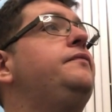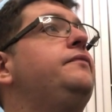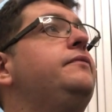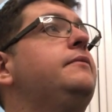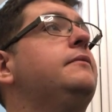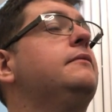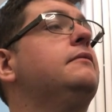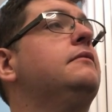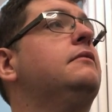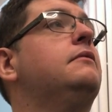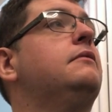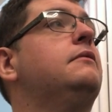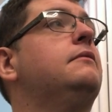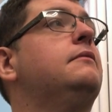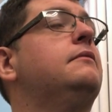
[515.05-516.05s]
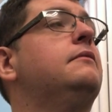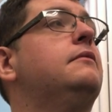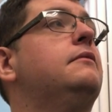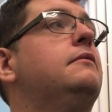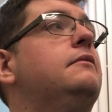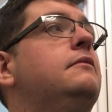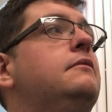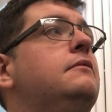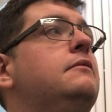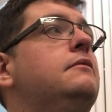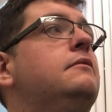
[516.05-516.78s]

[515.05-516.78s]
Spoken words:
(no one is talking)